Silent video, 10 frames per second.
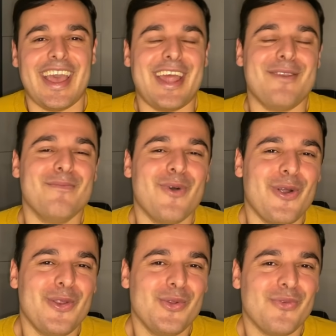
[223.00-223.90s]
And
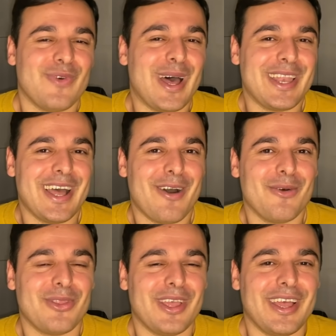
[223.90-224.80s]
more you find
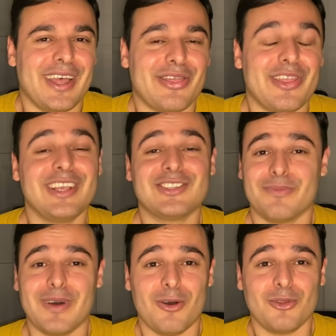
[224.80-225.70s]
out things
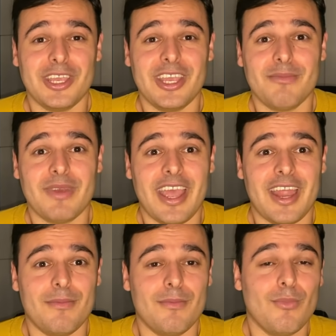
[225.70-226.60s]
about him,
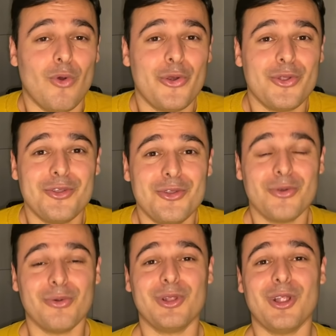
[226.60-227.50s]
and more
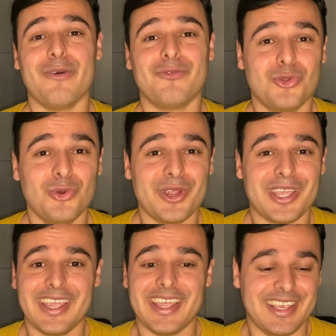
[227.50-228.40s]
you will love
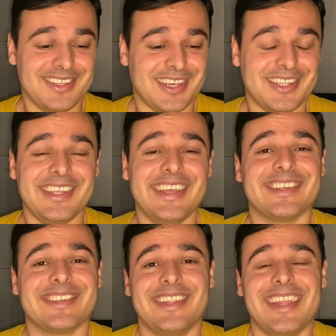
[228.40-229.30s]
Turkey, his
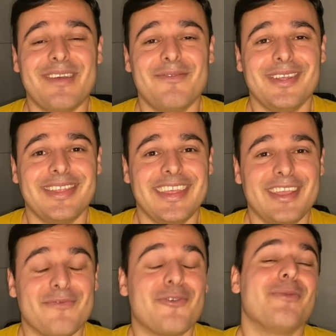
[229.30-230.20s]
ideas and
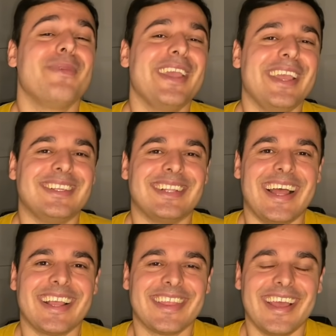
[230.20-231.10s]
everything. For me, it's
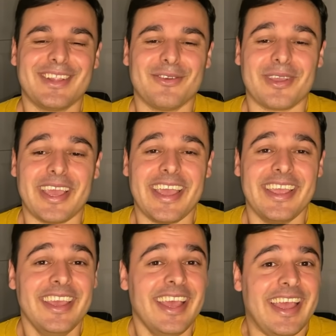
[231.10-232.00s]
like that, okay?